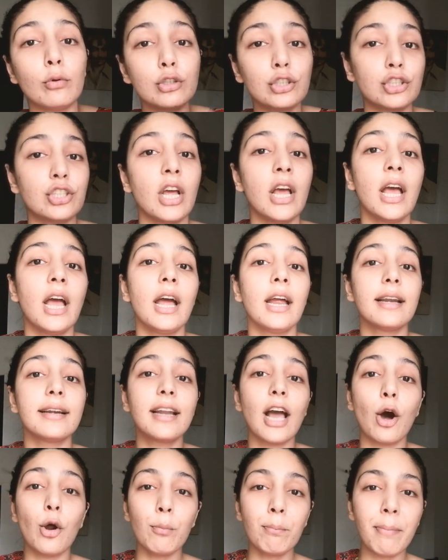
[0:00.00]
pushed
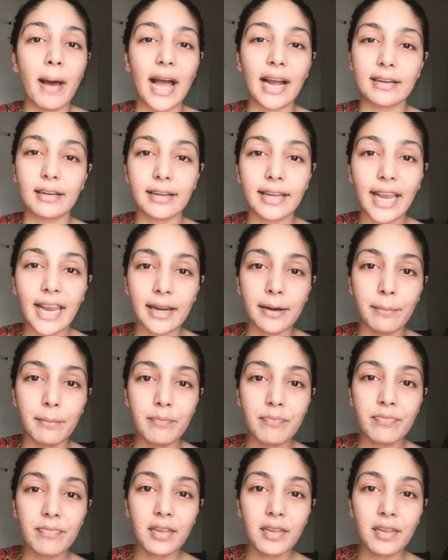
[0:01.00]
down back again.